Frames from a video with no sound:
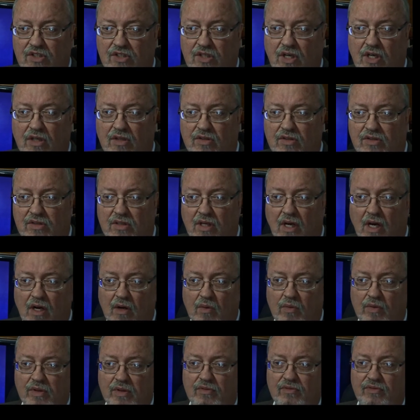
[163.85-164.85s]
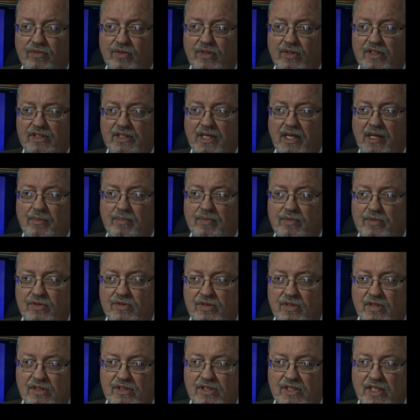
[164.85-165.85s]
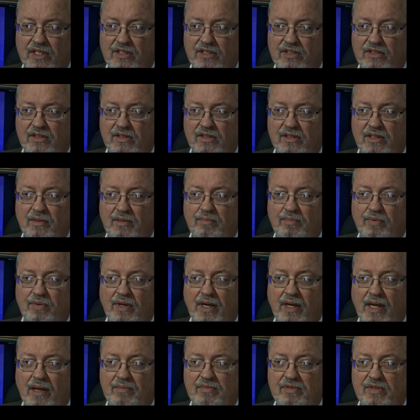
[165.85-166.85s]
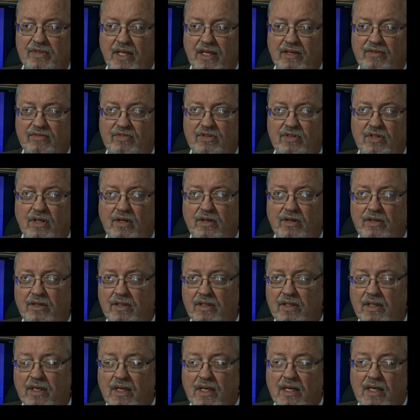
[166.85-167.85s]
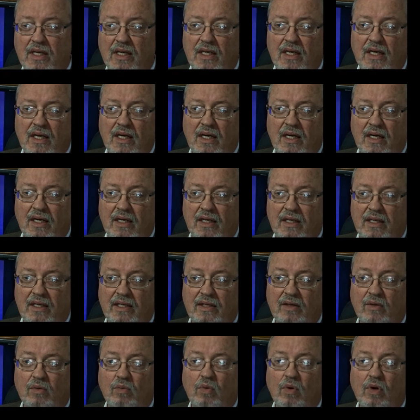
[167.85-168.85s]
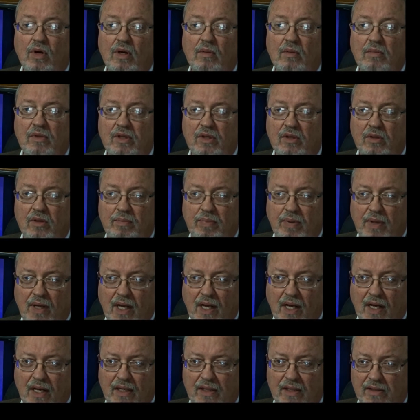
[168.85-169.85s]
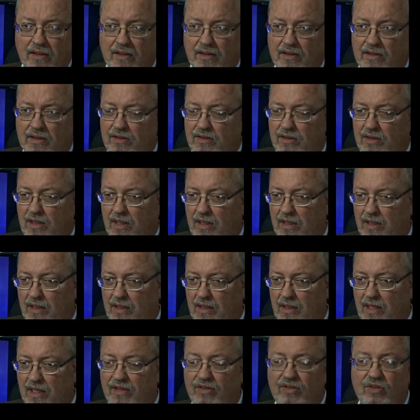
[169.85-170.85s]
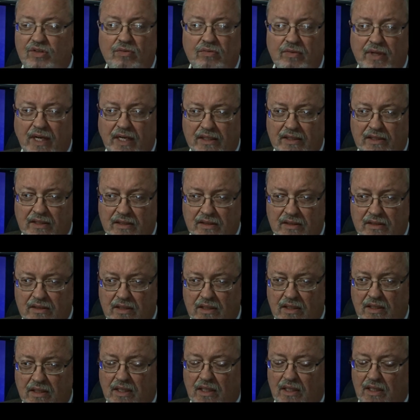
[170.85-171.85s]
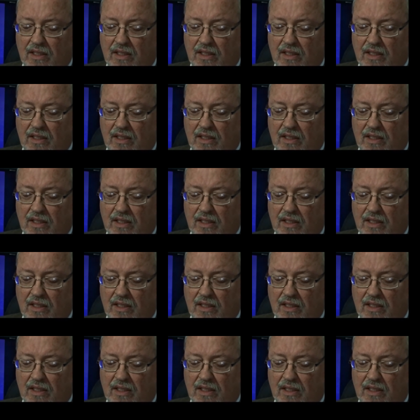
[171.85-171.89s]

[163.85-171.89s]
Charles Darwin, for example, suggested that perhaps life started in a warm little pond, undirected,